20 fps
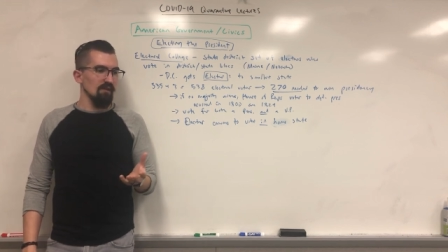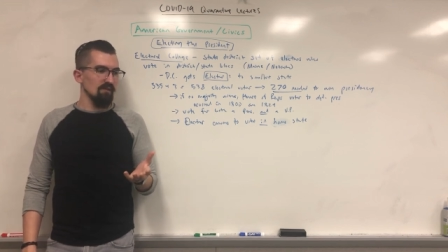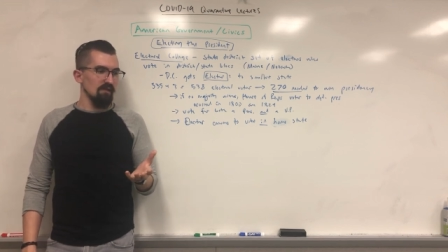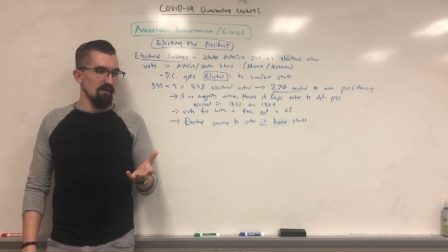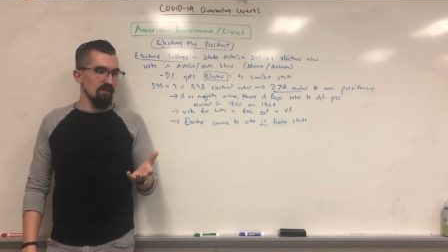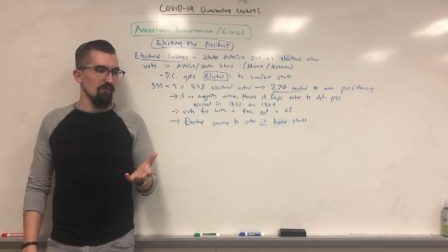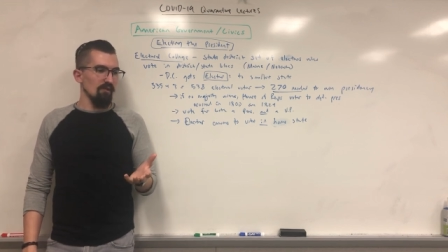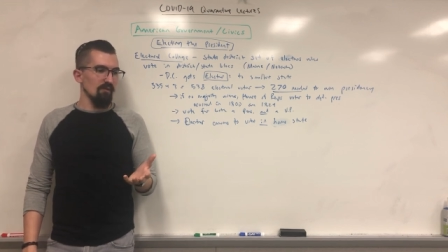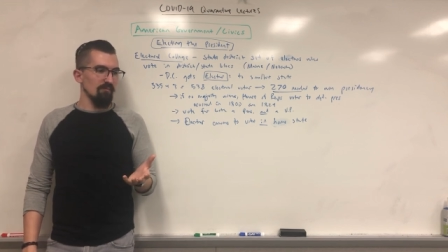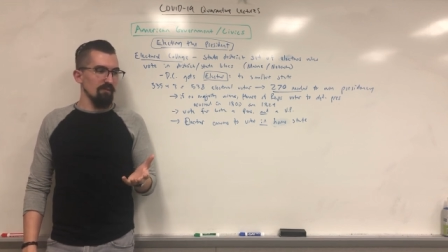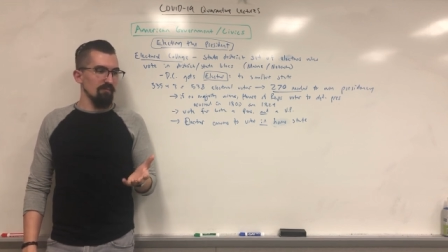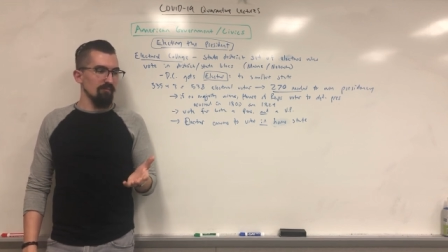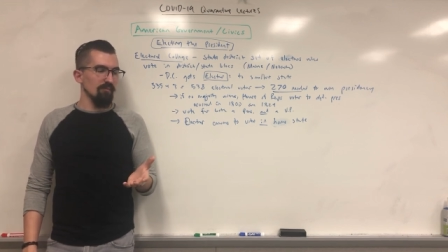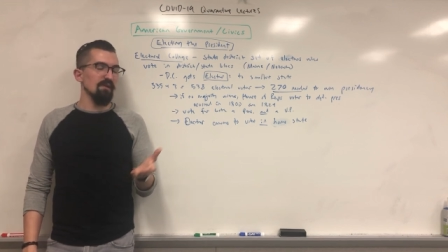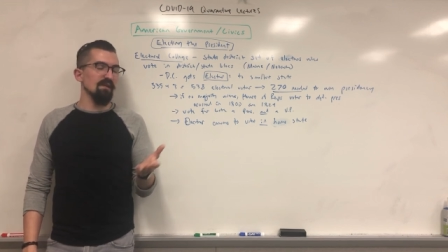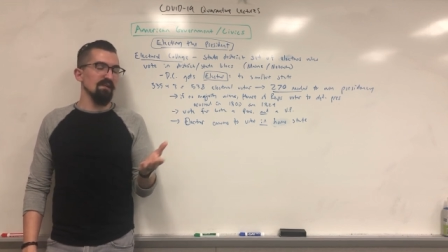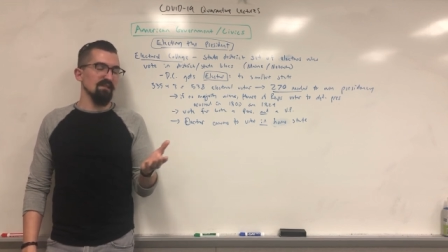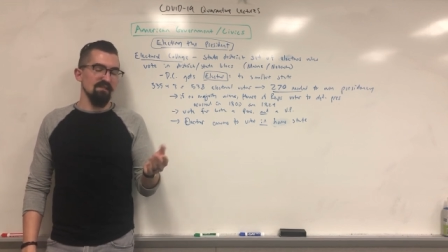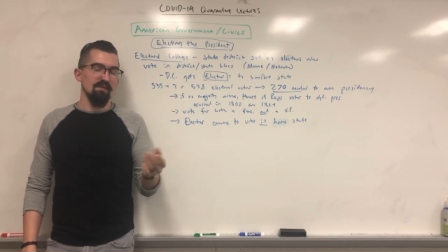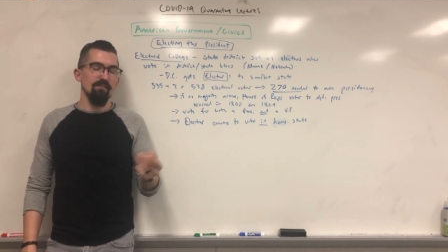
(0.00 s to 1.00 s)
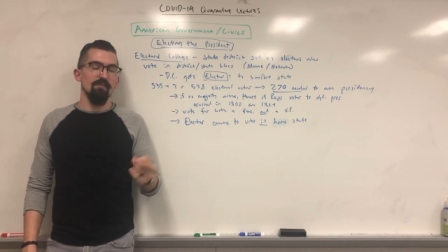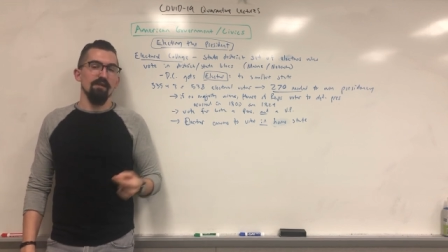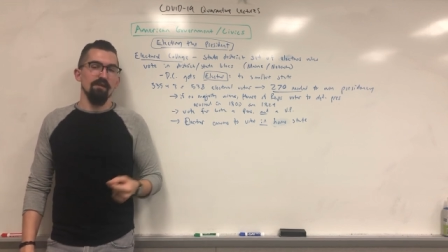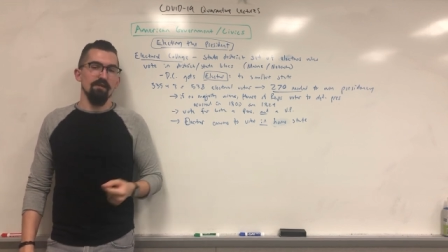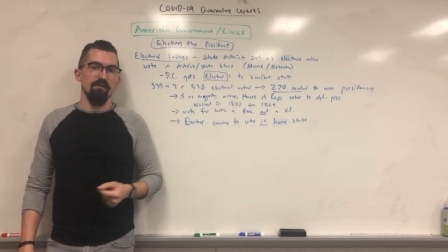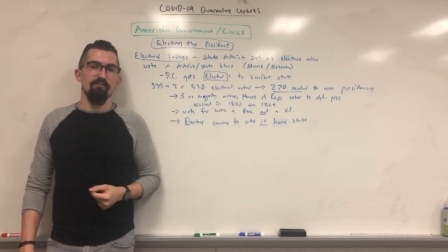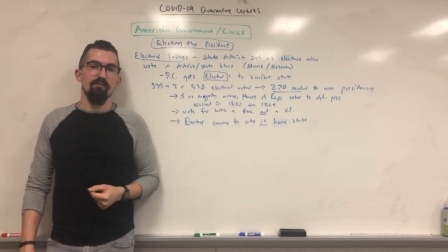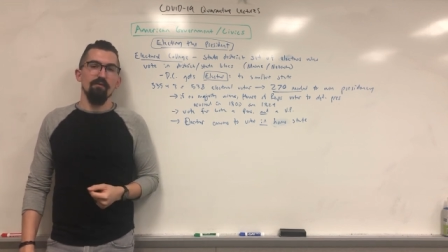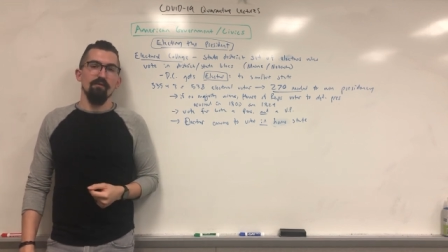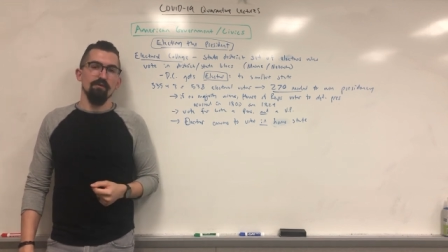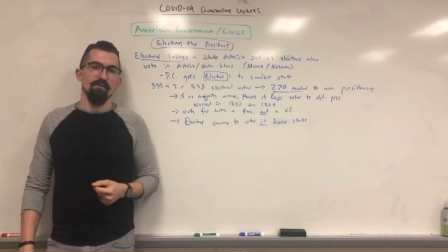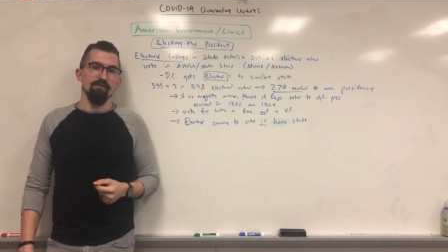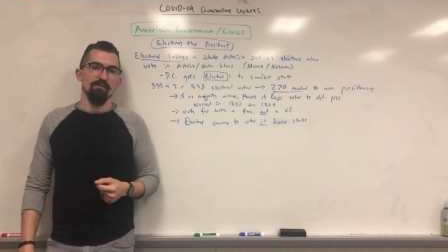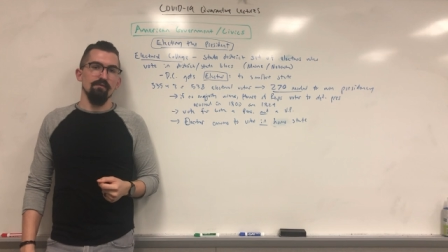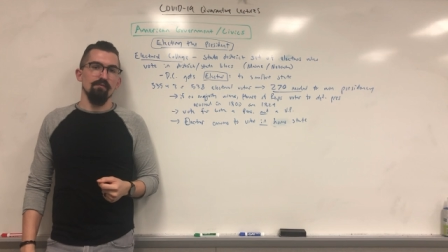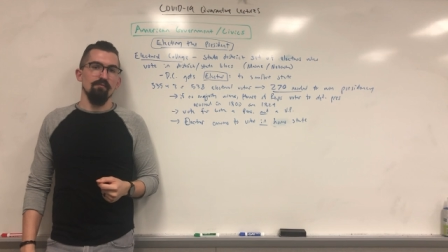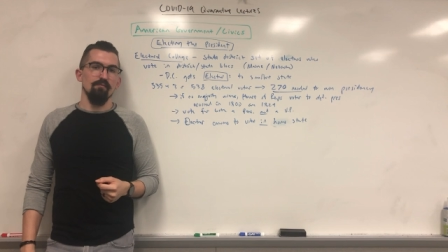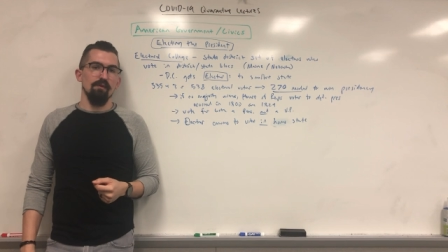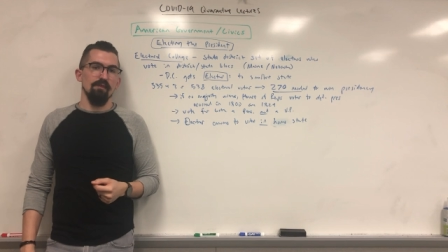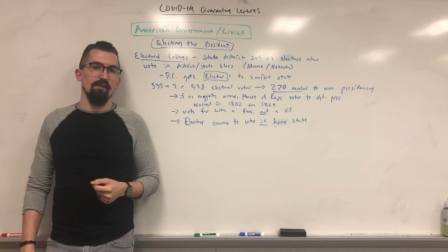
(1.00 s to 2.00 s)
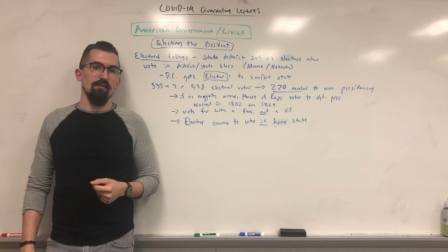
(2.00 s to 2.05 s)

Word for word: They didn't want people being intimidated to vote a certain way.